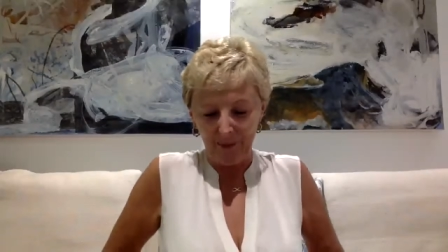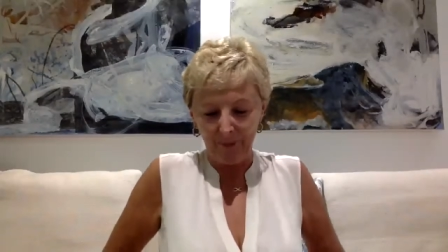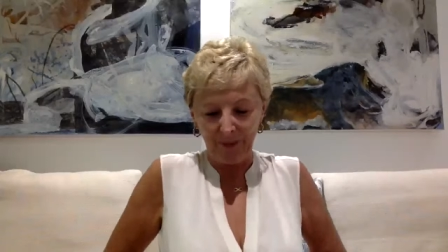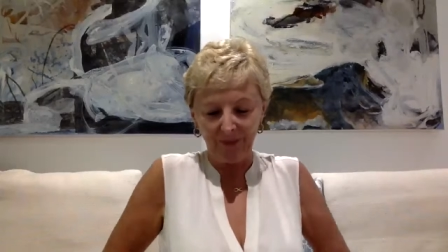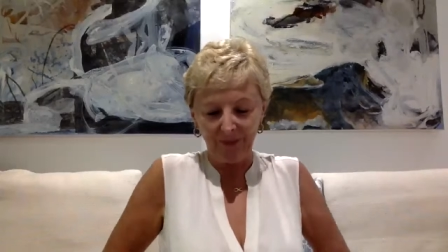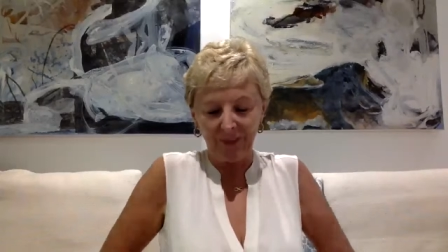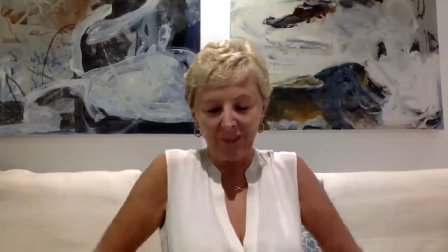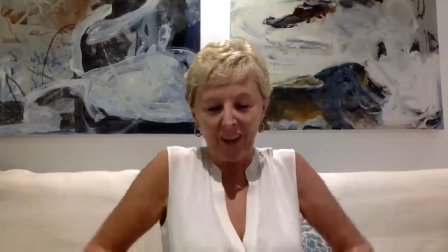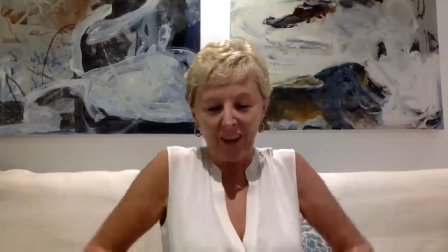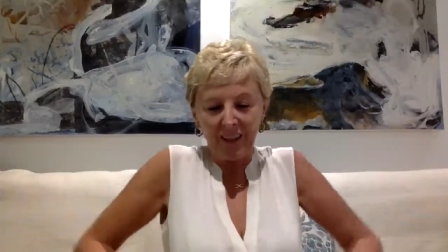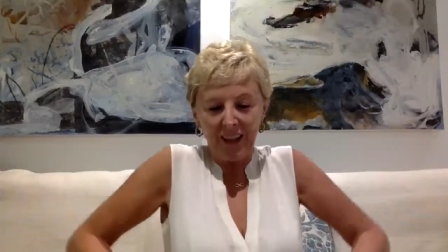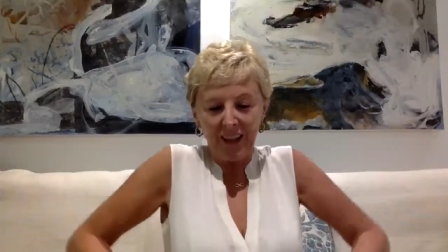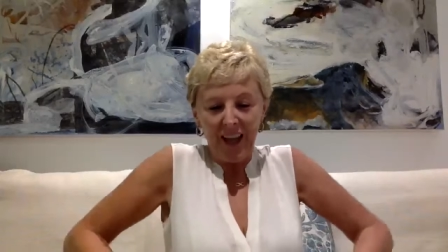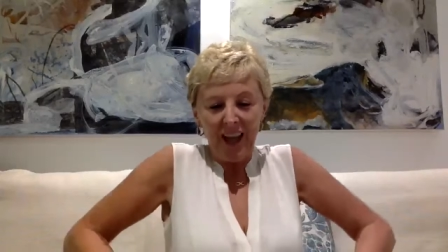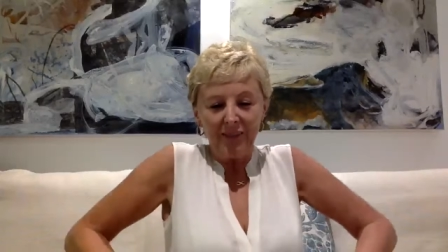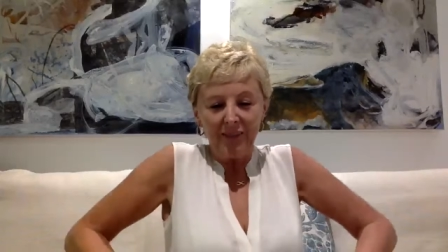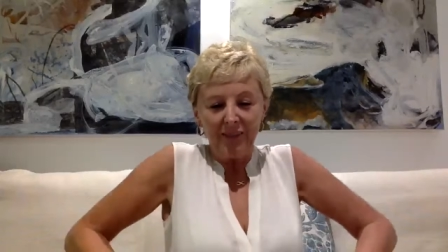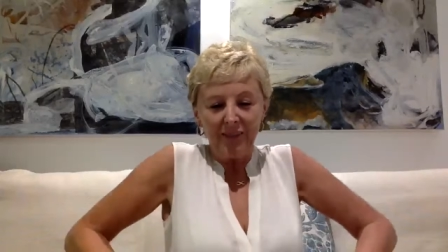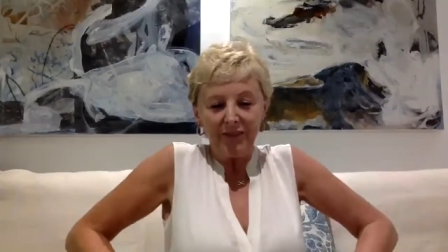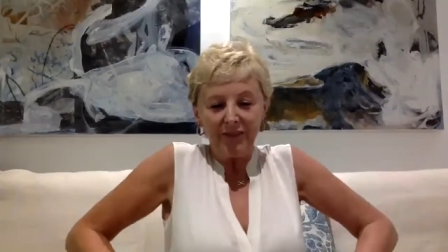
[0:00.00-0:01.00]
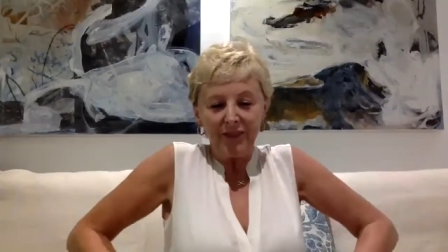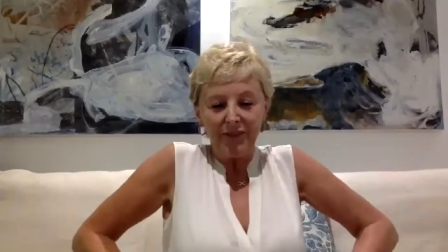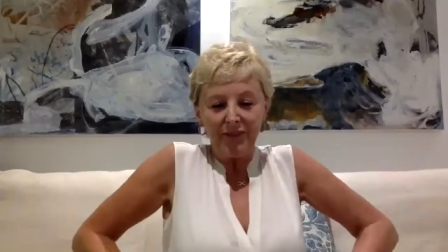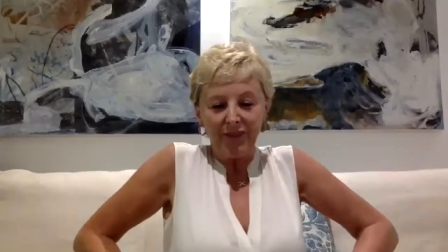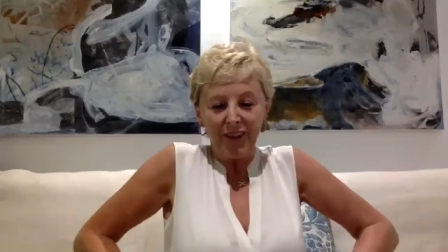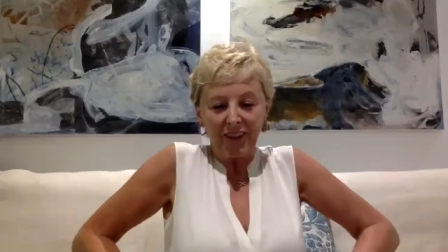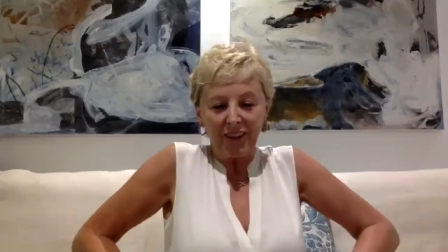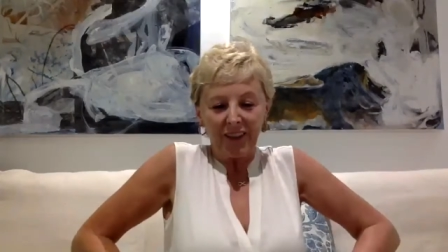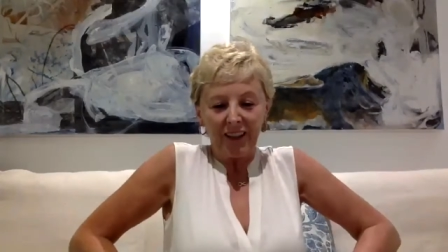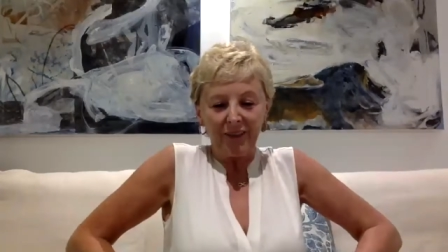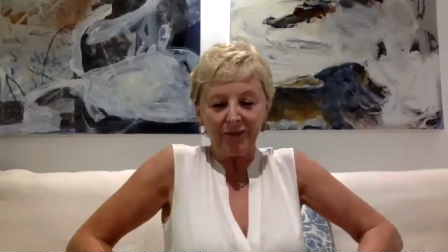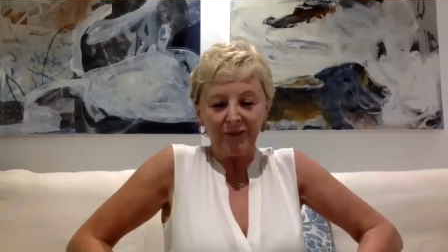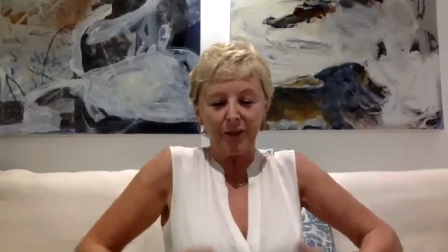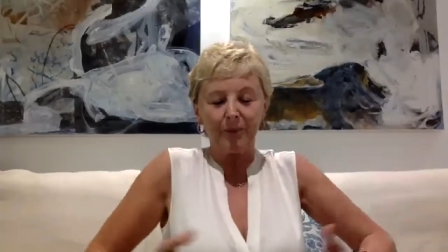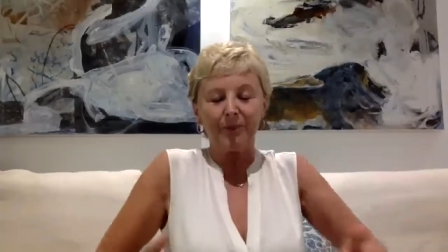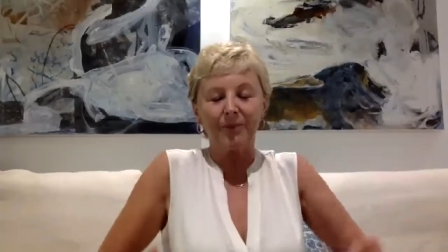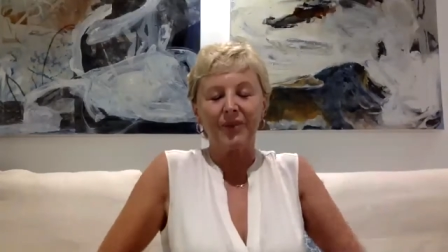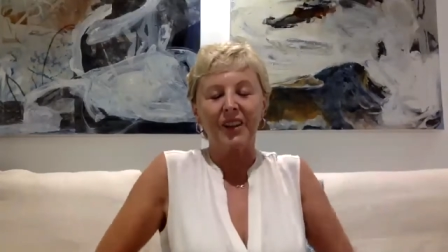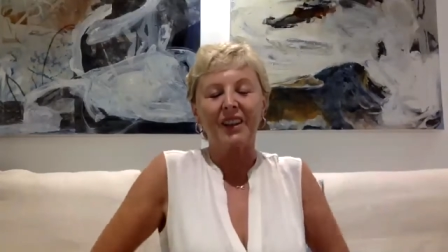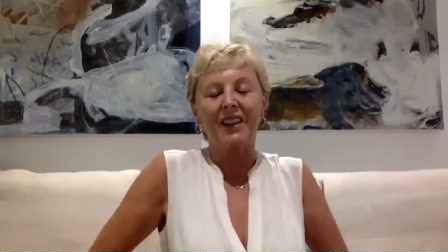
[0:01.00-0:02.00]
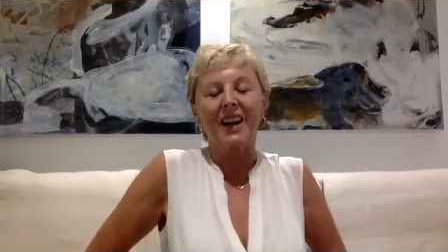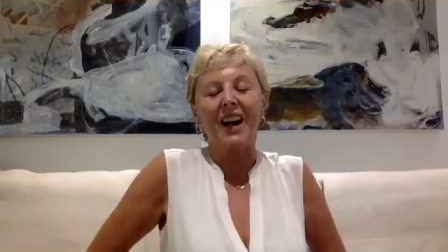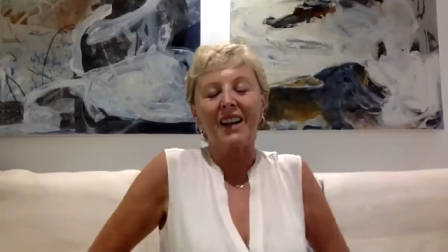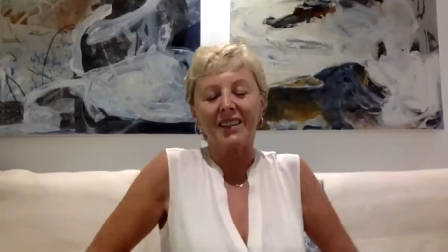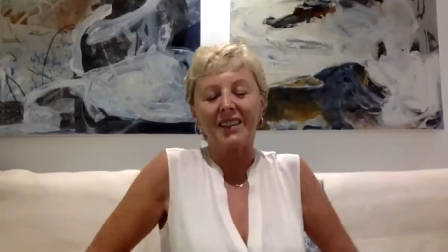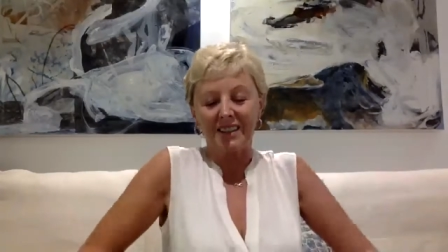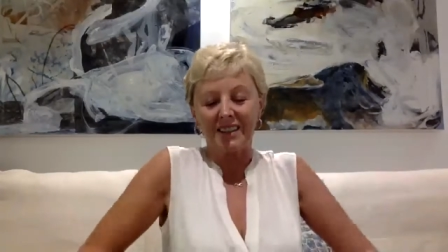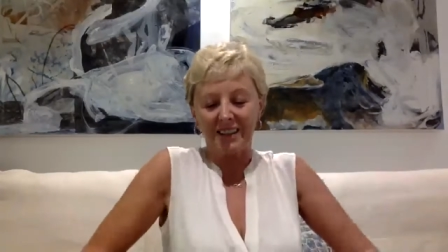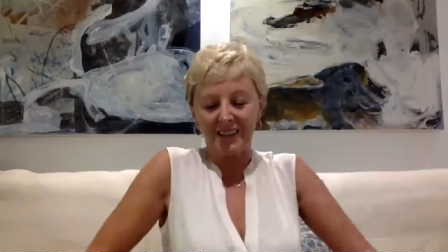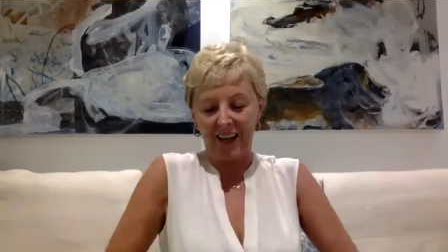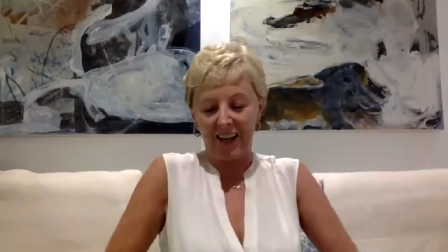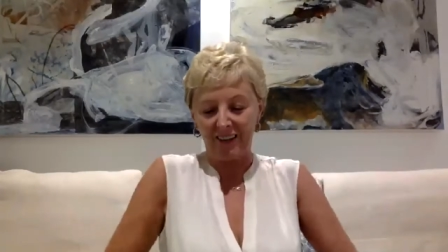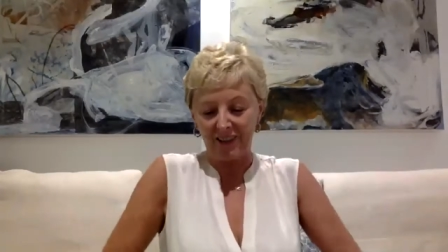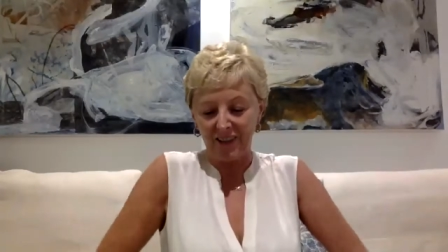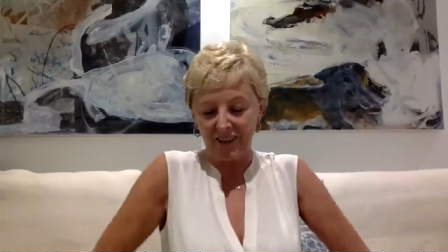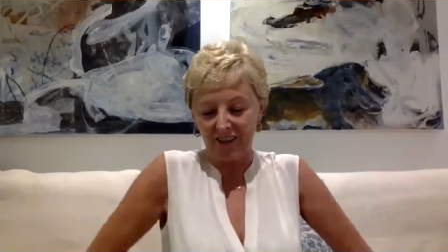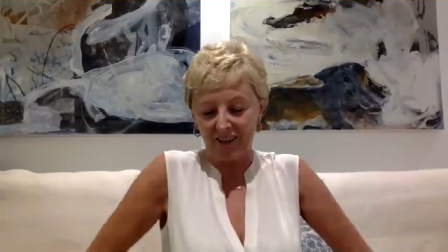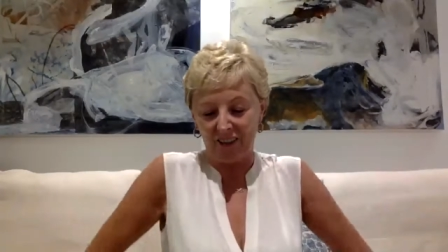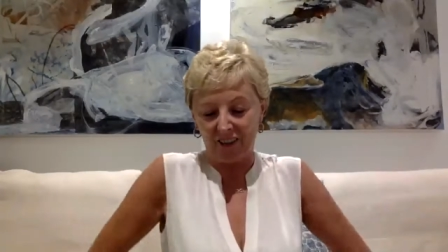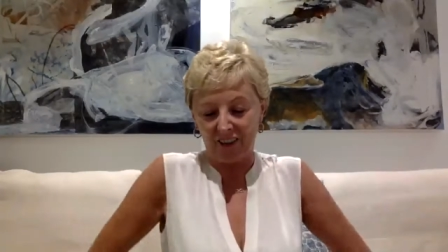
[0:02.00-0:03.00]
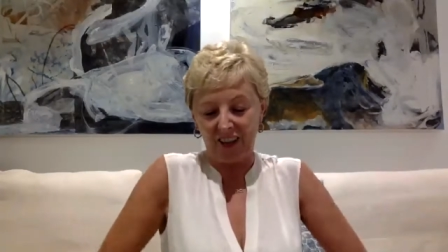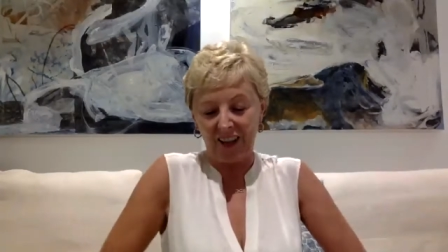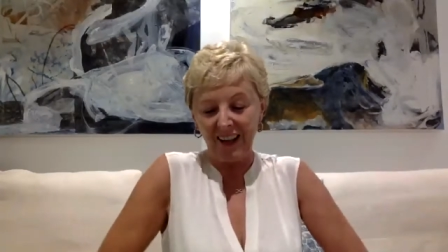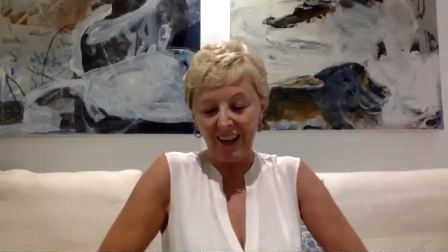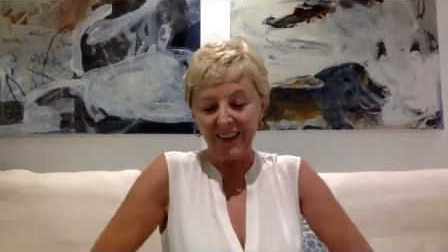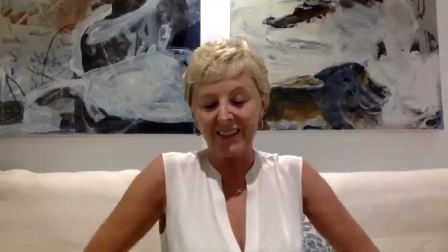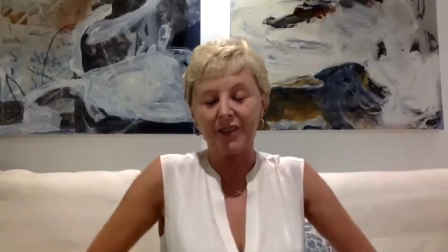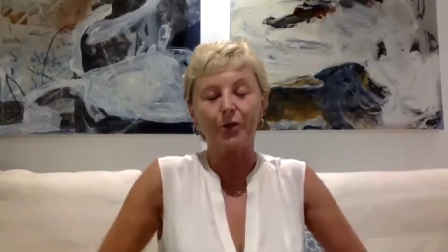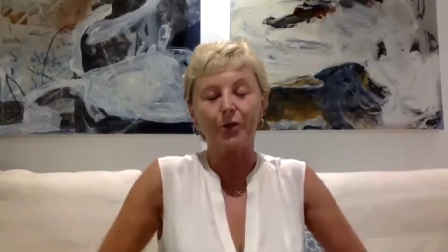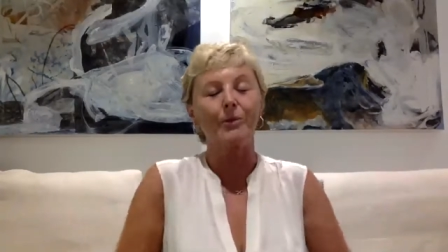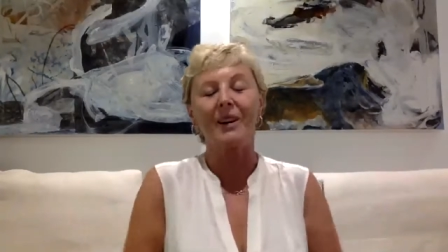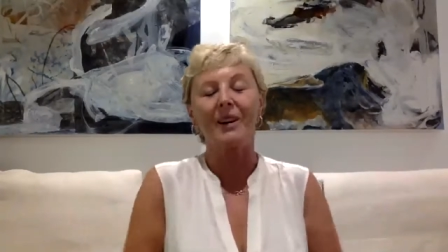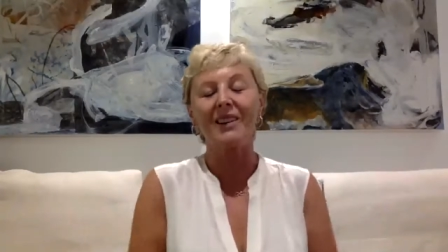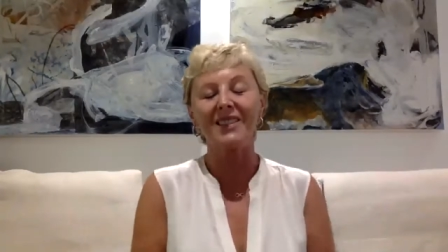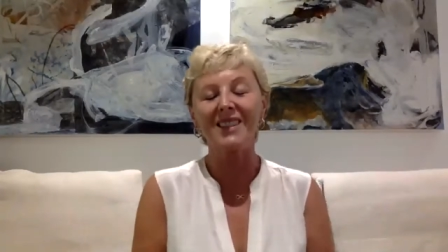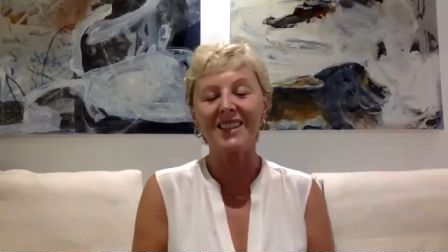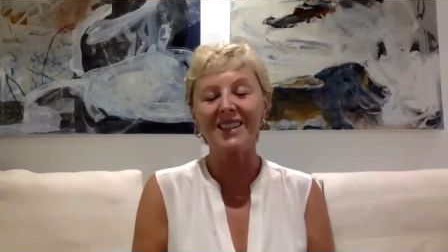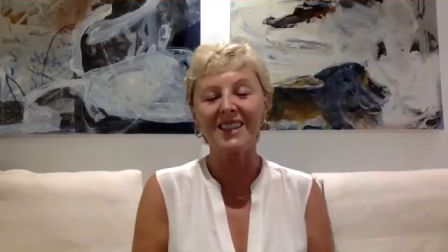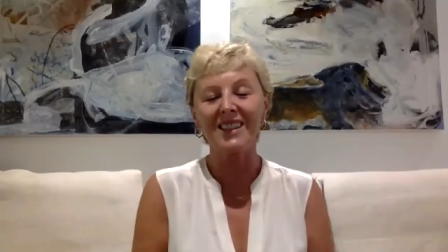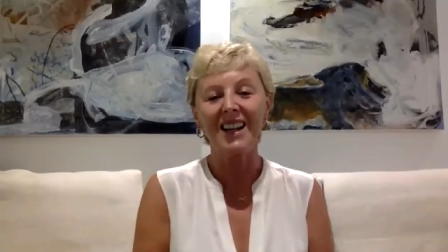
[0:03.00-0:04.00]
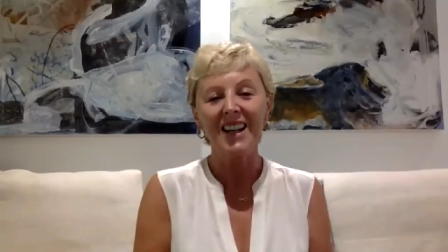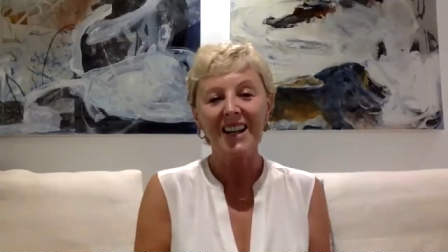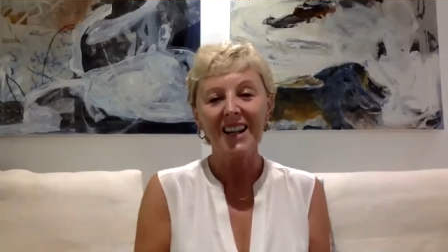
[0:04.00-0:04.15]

but like a heavy feeling from the gut down the legs, almost